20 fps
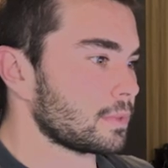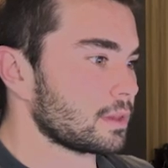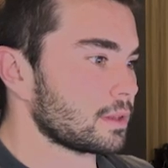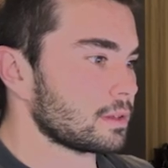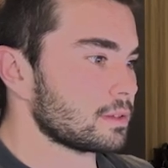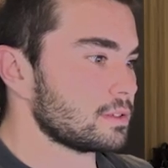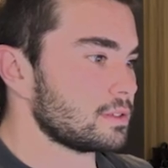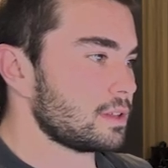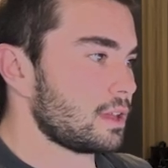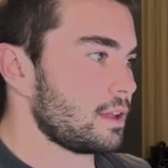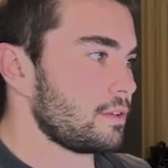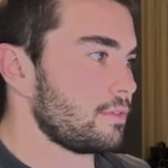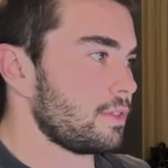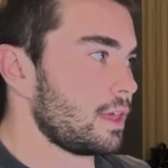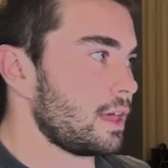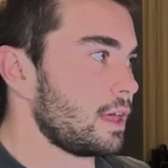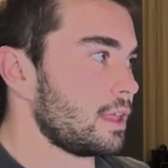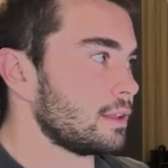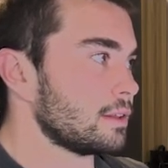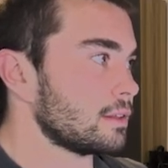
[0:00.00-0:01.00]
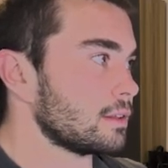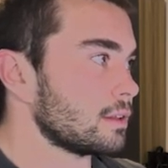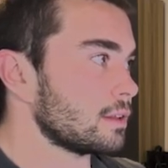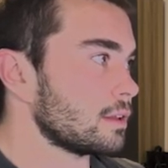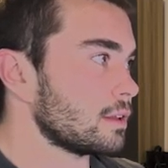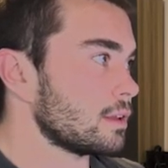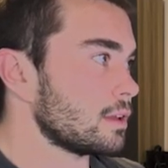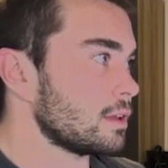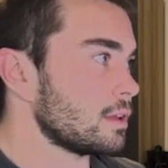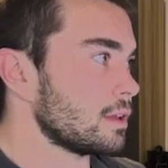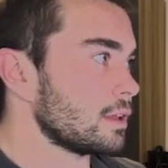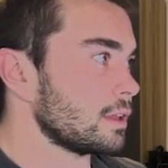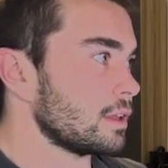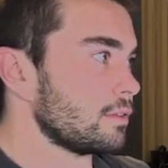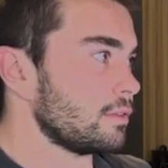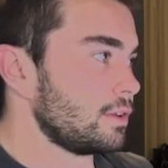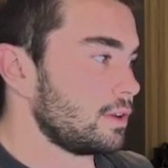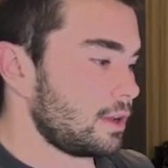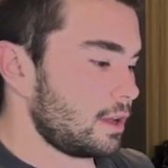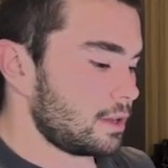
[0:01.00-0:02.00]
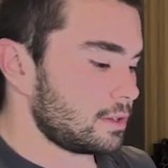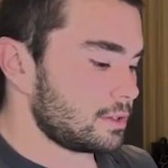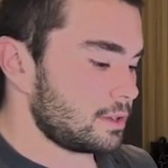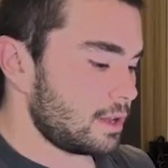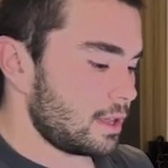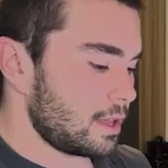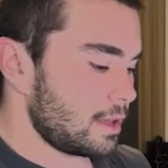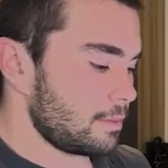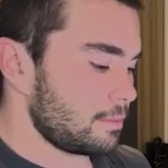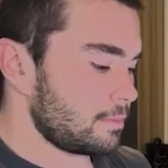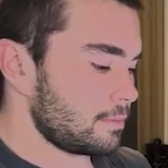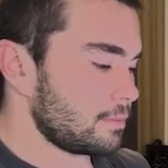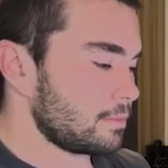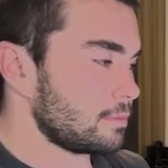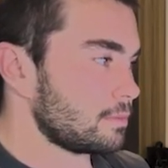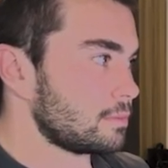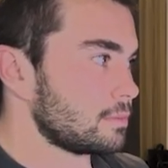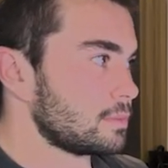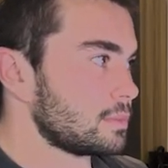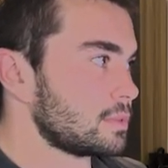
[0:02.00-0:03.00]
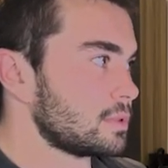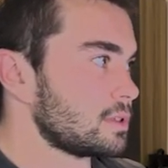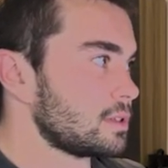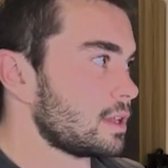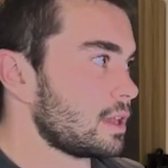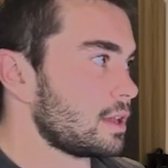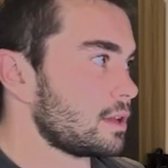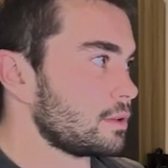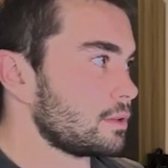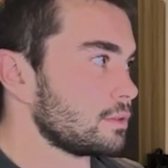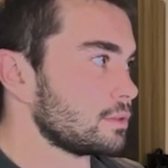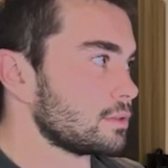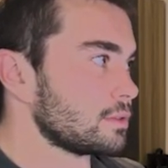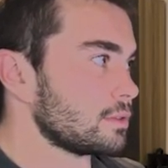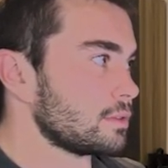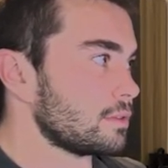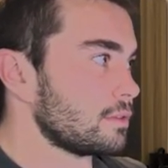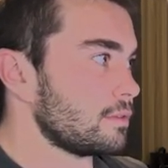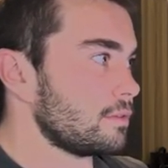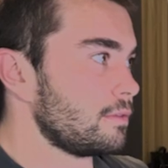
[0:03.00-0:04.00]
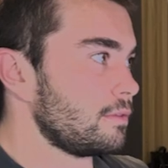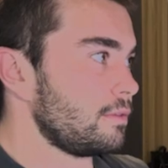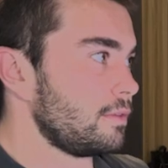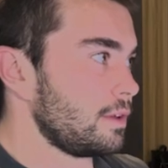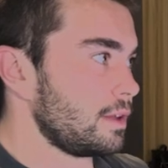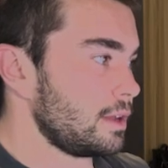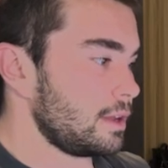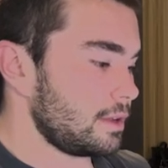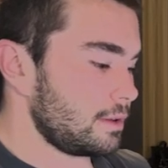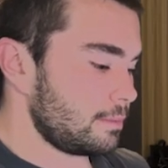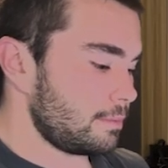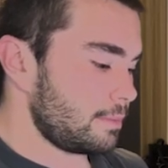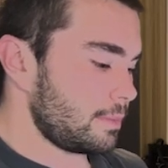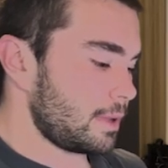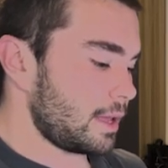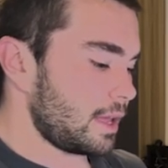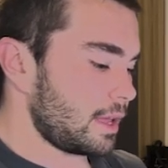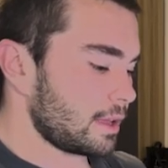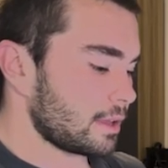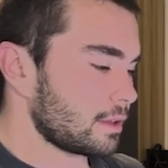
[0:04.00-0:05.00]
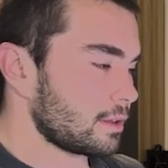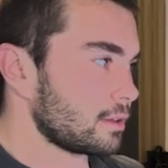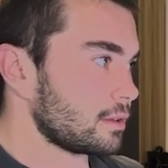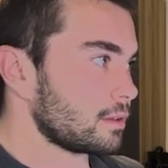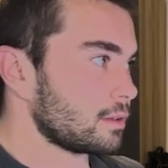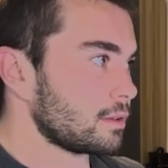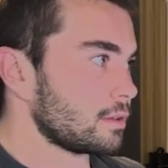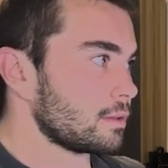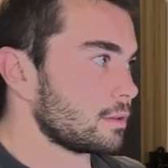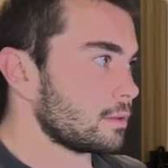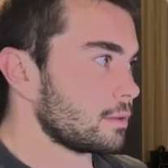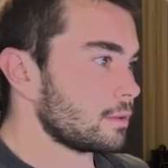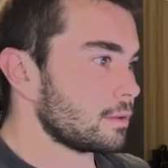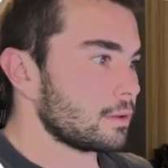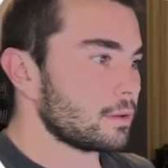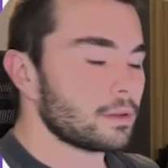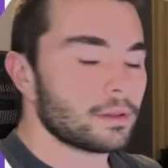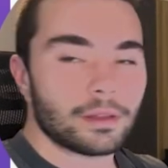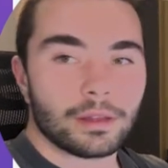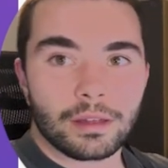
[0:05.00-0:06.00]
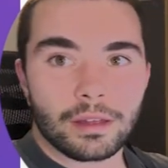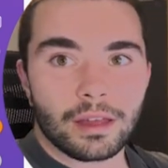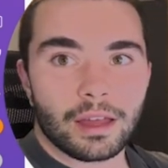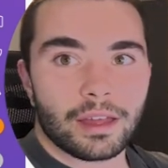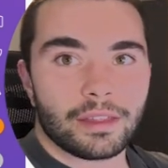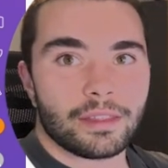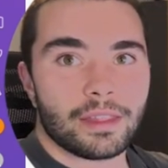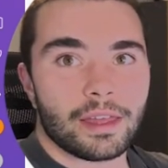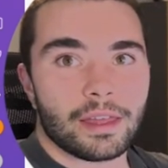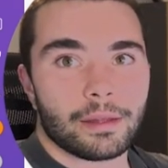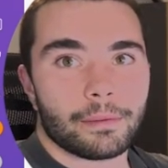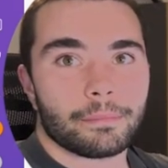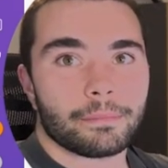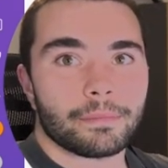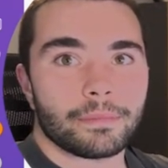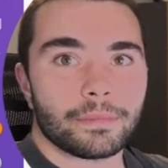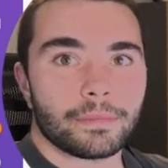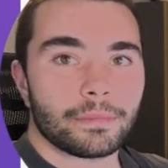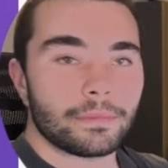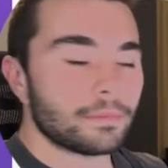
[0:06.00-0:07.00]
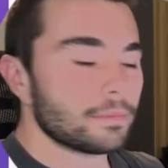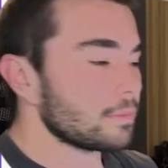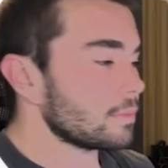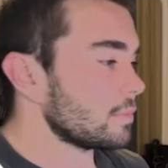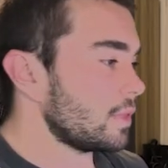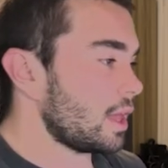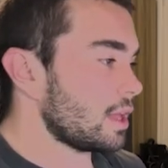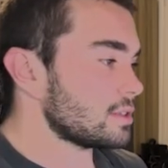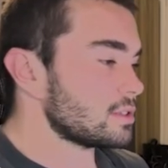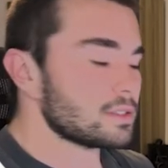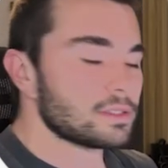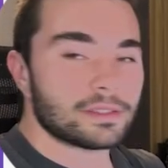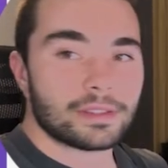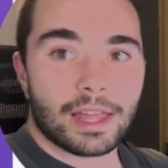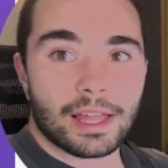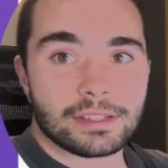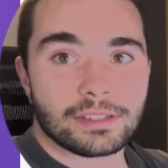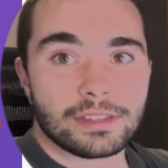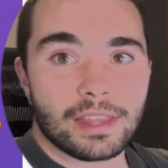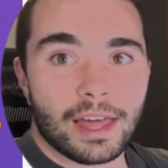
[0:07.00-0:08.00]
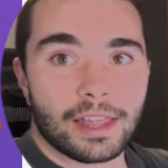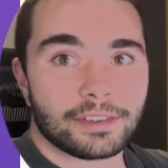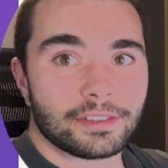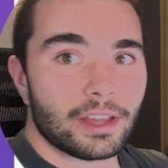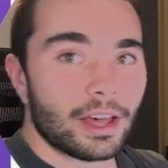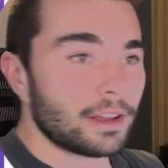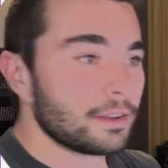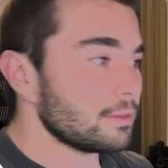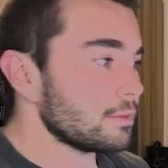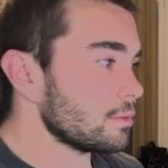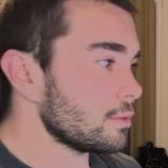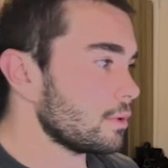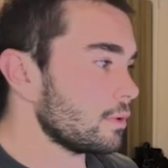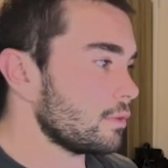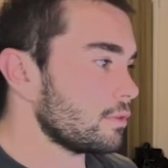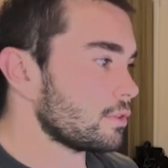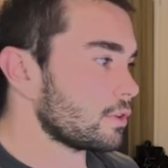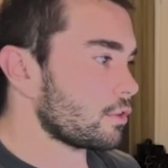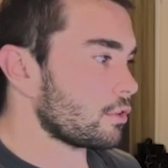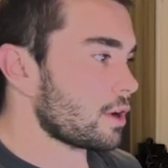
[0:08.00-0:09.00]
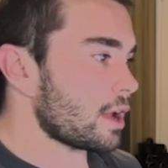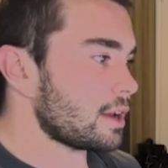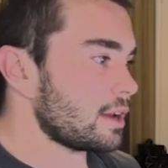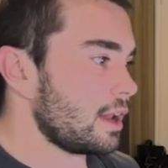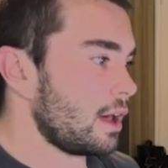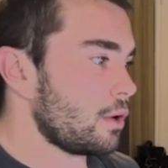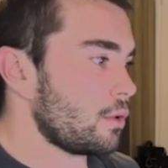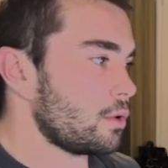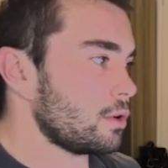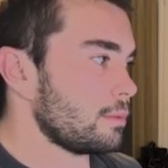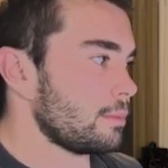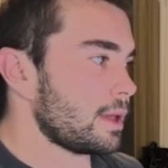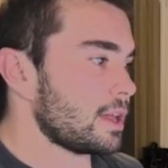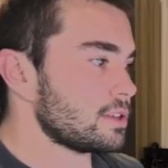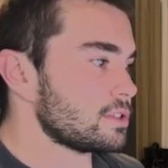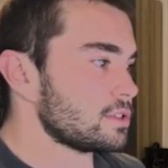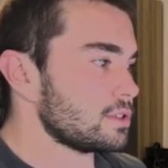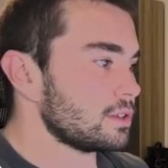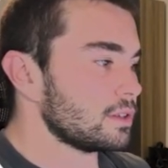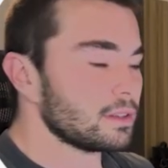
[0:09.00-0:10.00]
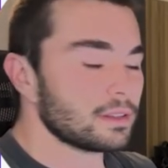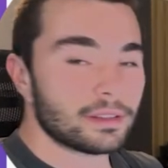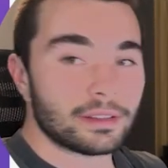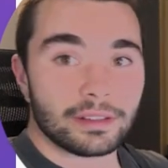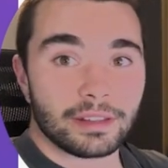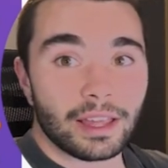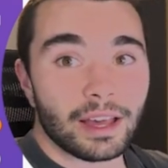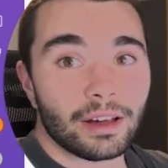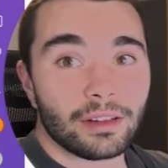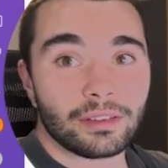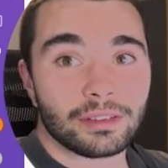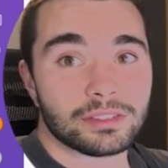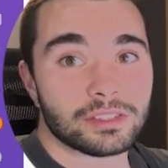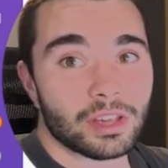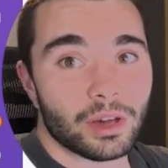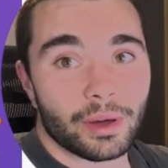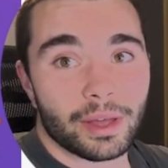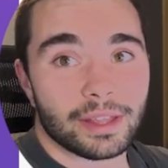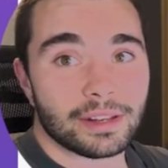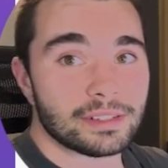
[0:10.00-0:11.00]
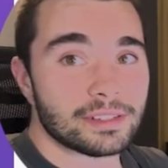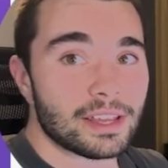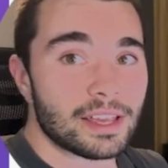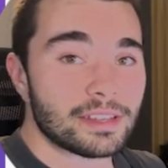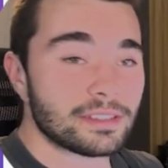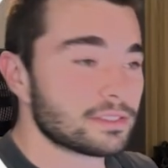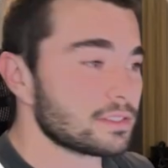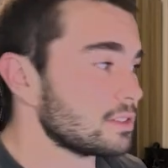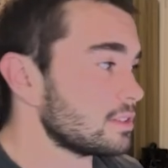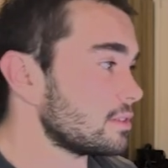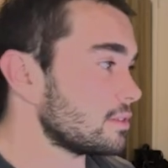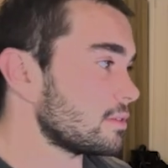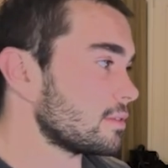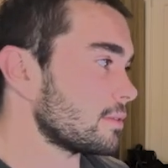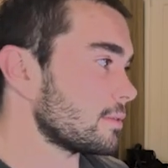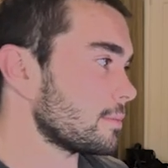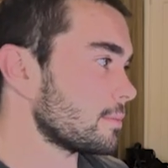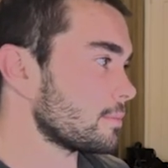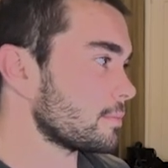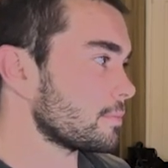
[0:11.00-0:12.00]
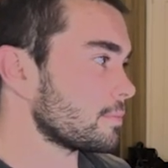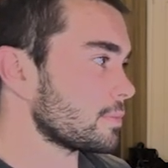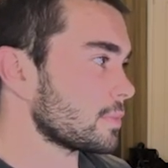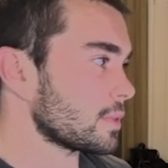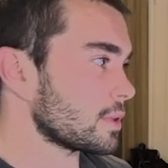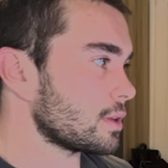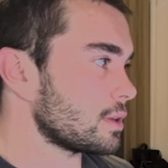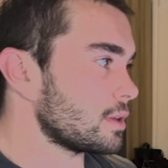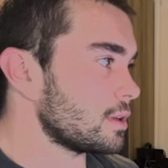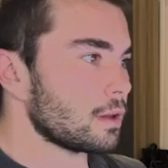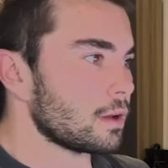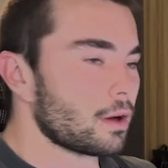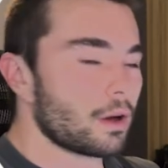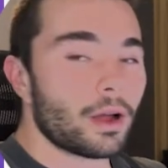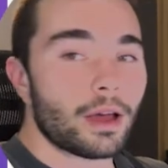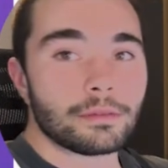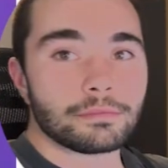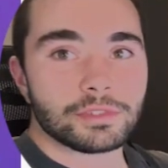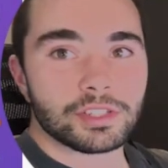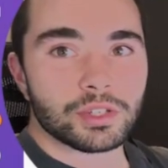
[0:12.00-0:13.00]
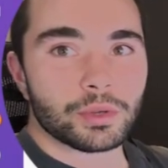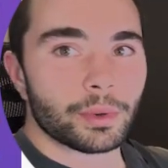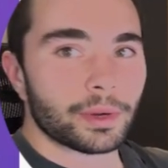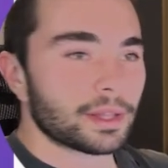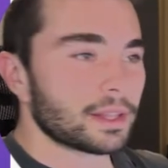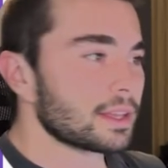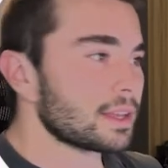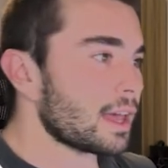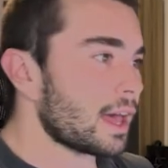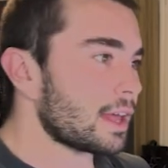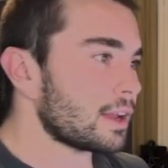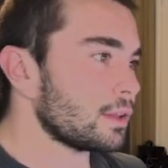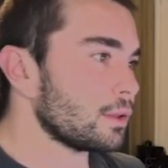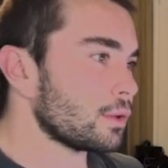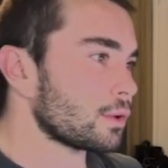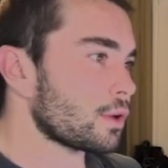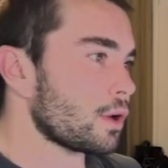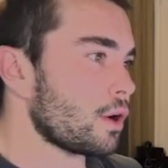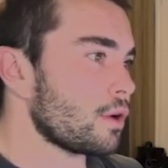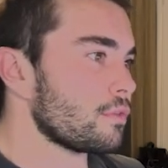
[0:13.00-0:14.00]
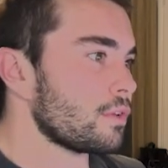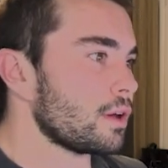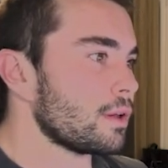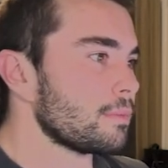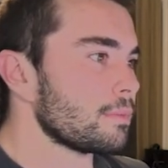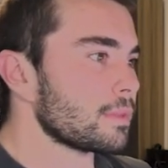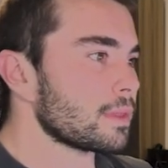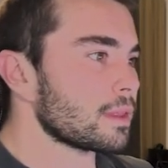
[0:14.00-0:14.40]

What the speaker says: Save that. Give it a nice name. Sales feedback. And there. That's that done. We've created our automation. Now let's go ahead and test it. All right, just quickly had a look over.